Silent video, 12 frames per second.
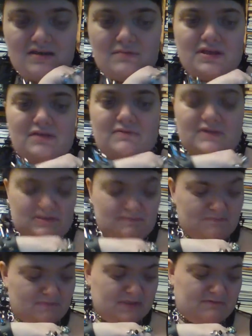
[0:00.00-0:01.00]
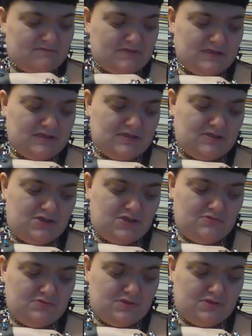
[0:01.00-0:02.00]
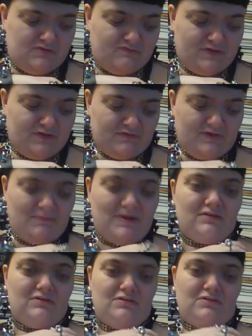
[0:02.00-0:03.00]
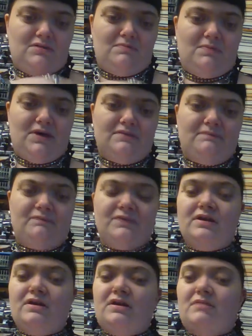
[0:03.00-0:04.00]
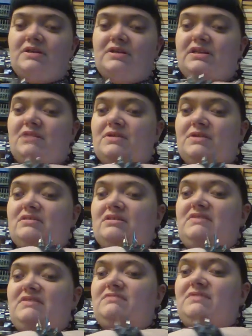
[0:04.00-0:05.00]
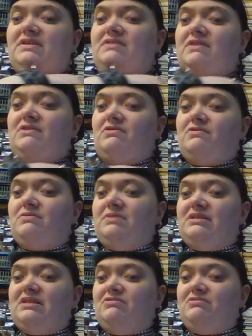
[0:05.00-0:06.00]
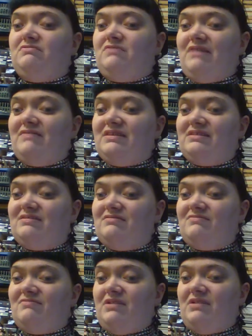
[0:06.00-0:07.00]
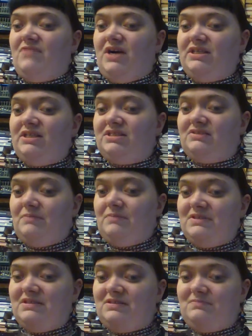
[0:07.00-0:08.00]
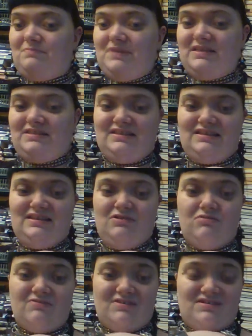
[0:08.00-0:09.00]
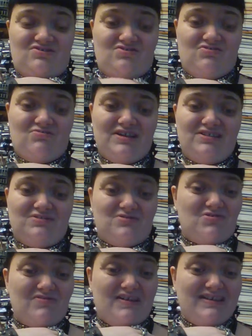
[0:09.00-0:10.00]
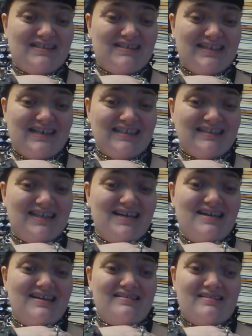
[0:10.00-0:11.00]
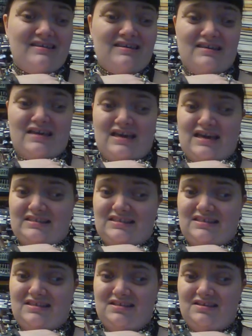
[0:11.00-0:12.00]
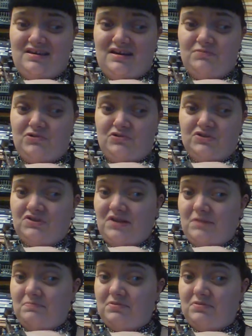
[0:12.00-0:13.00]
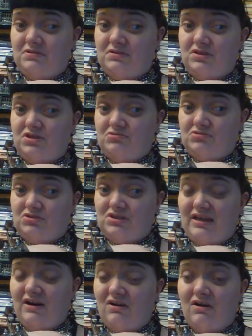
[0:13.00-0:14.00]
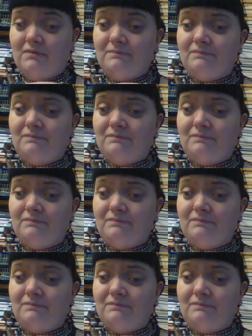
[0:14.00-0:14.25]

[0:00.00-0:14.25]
But anyways, it's a really cute flowery pattern on it. But basically, the reason why it's really awesome is that you have this very wide strap. That's basically over twice or thrice as thick as a bra strap usually are.